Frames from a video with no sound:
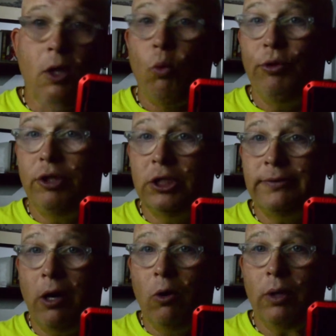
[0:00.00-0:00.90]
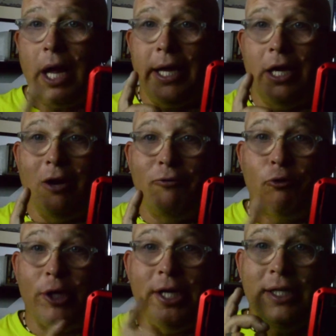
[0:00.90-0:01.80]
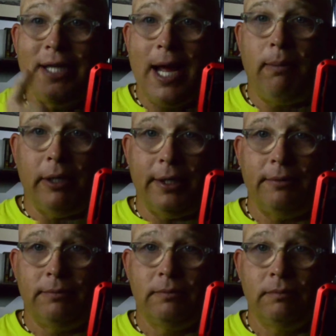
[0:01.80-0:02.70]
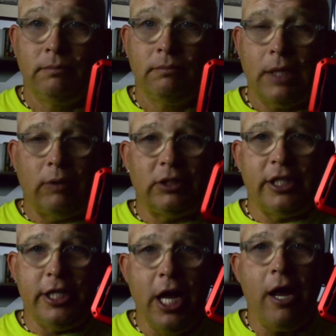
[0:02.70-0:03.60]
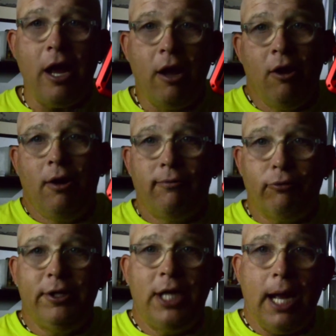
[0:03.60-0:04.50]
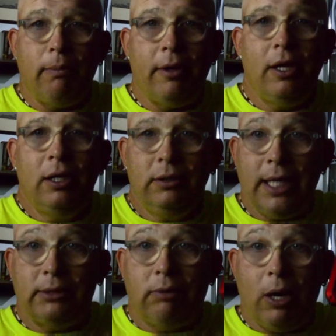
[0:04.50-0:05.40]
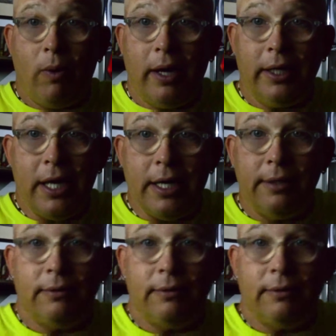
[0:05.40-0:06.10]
with this phone, I get a free tablet. I was like, yeah, free tablet. That's what I want to get.